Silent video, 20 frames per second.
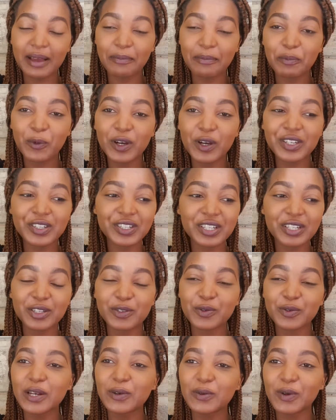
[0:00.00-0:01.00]
I'm wondering,
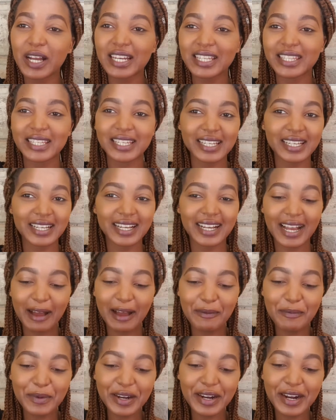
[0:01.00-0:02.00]
do I look at the
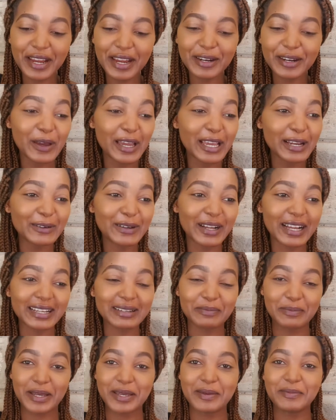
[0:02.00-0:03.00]
camera, do I look
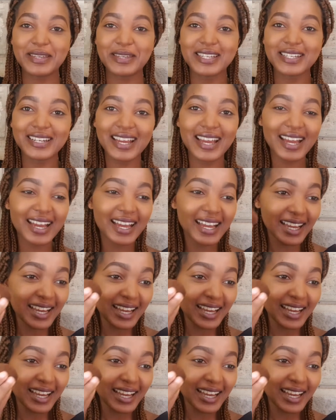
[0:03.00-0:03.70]
at my mirror?